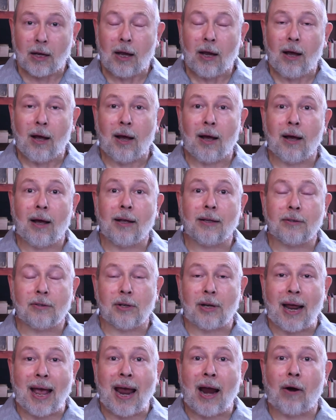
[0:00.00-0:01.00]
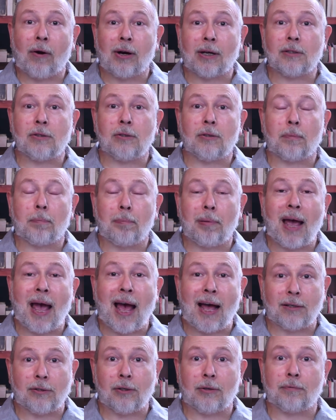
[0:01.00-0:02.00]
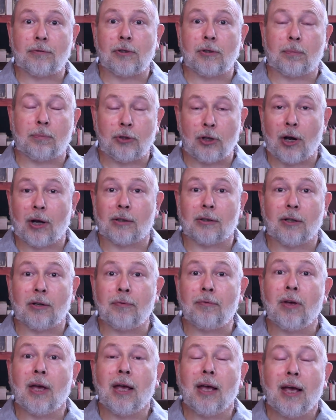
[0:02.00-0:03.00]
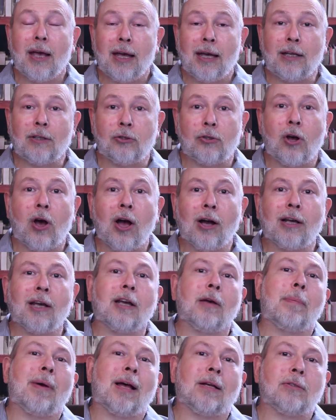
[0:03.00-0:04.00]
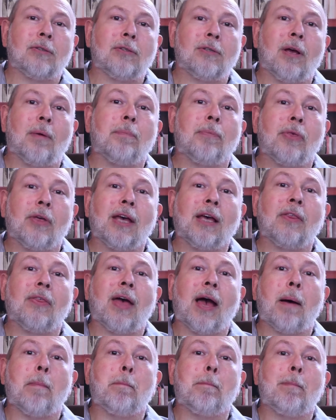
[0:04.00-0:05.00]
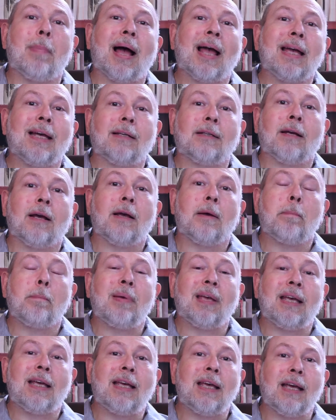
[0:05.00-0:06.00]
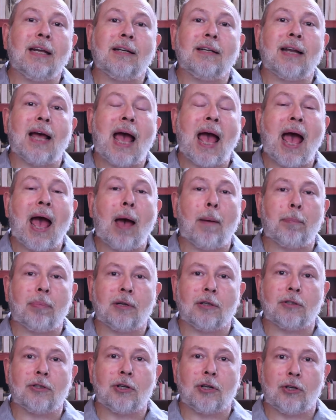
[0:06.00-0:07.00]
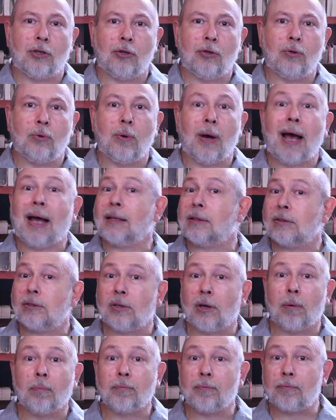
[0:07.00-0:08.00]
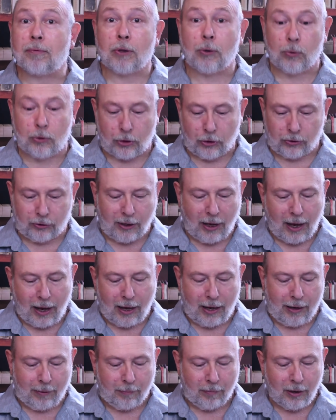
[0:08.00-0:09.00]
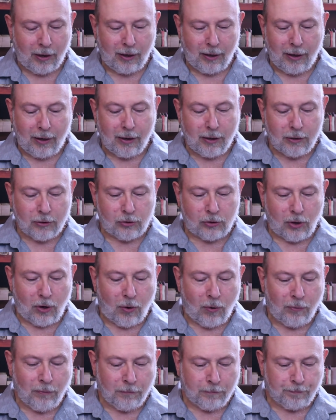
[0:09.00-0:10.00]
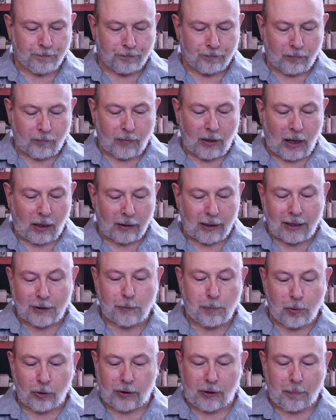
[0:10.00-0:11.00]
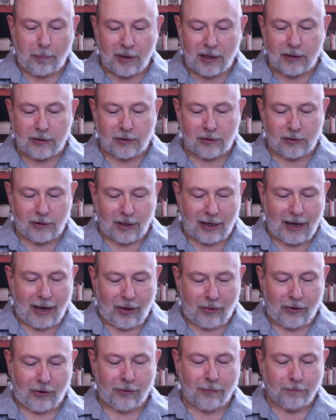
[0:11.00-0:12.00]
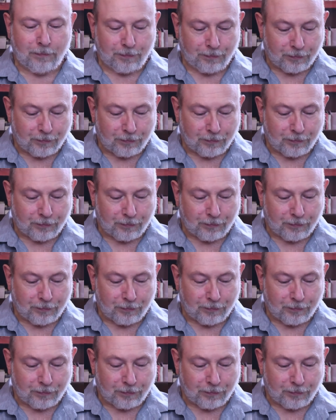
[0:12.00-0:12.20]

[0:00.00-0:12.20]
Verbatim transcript: Uh, it's an aorist passive subjunctive. He's talking about something that might begin to happen to you at some future time. So let's put the pieces together.